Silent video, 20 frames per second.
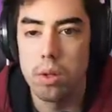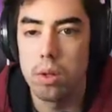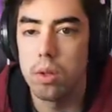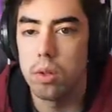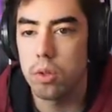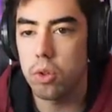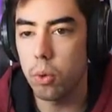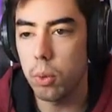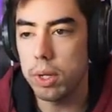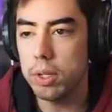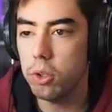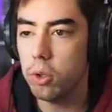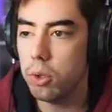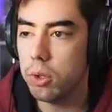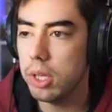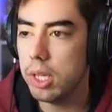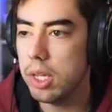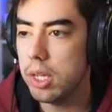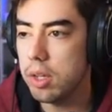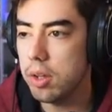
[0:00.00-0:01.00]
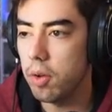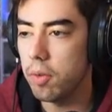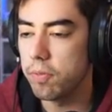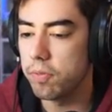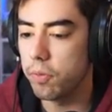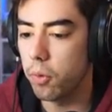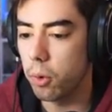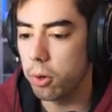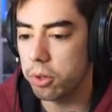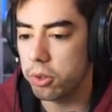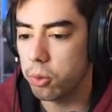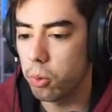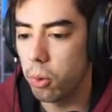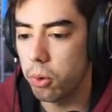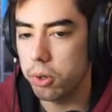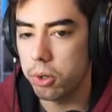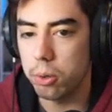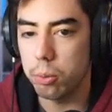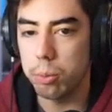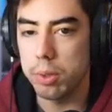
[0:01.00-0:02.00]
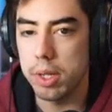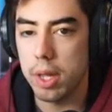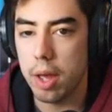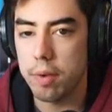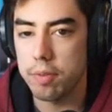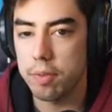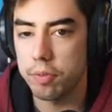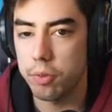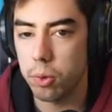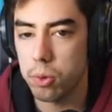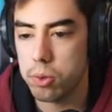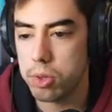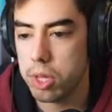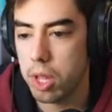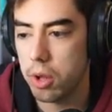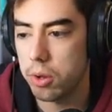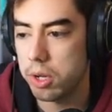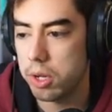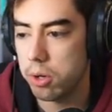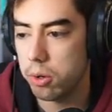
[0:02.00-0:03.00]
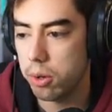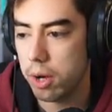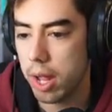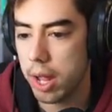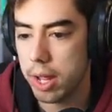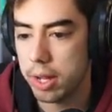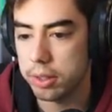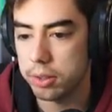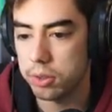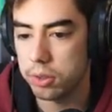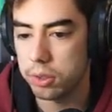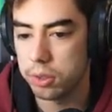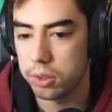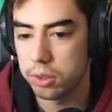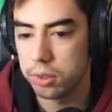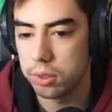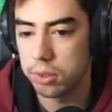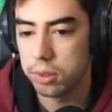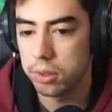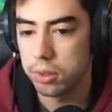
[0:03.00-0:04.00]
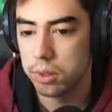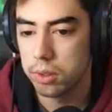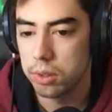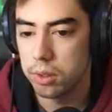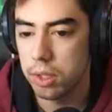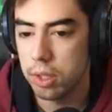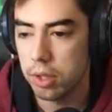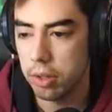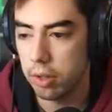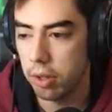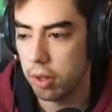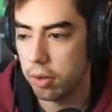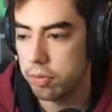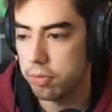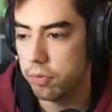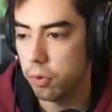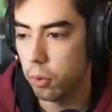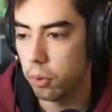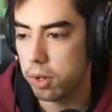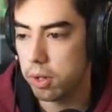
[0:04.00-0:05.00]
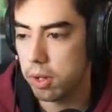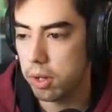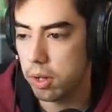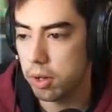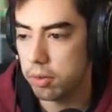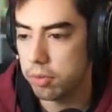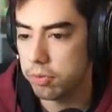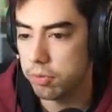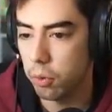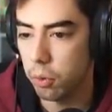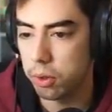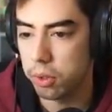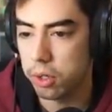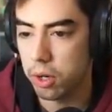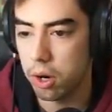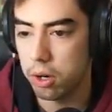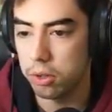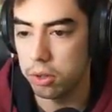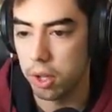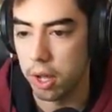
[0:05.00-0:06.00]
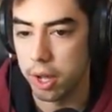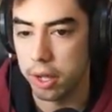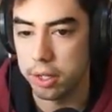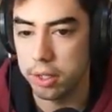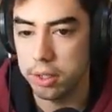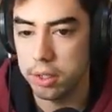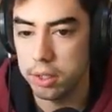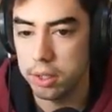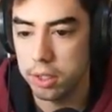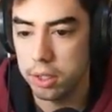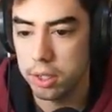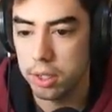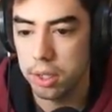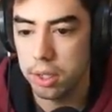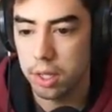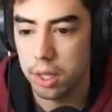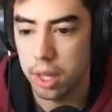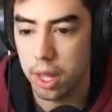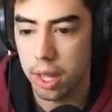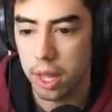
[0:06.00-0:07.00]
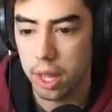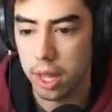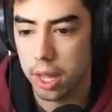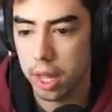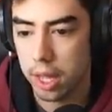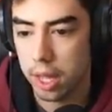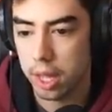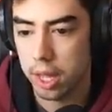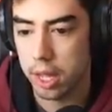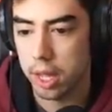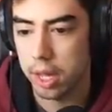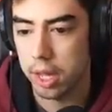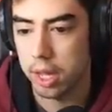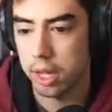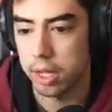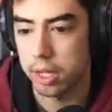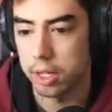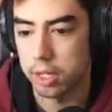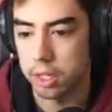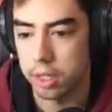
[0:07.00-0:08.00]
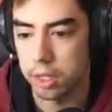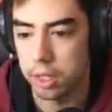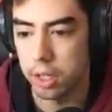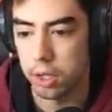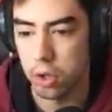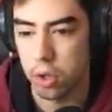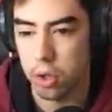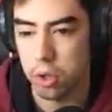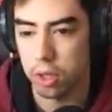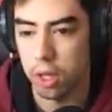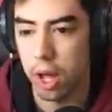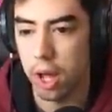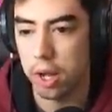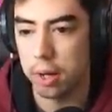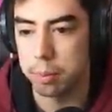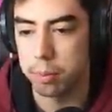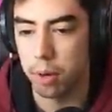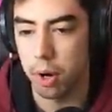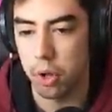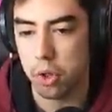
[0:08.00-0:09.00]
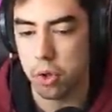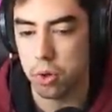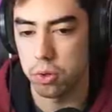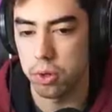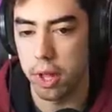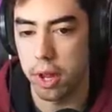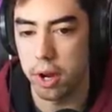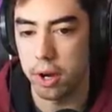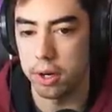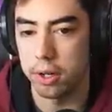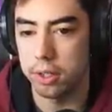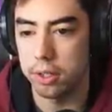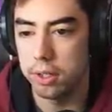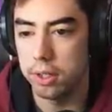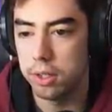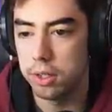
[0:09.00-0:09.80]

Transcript: So into the fourth quarter, we have a first down here at the 44-yard uh, line. And yeesh, a lot of pressure there.